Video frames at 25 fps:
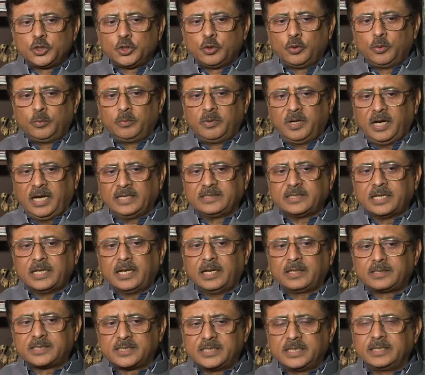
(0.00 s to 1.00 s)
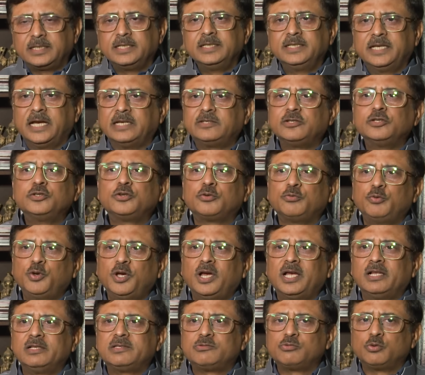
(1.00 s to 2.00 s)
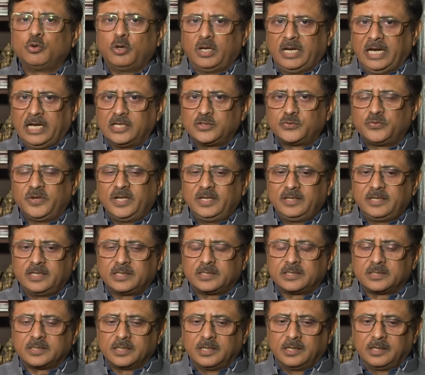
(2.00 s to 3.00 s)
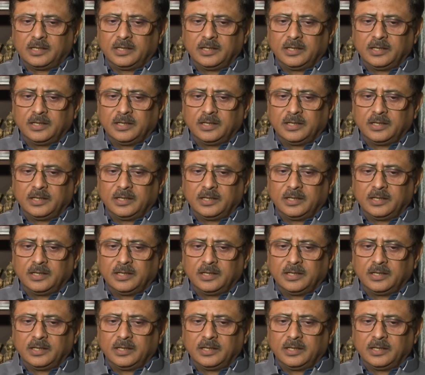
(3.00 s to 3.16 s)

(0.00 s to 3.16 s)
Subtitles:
So, as I had said in that interview as well, that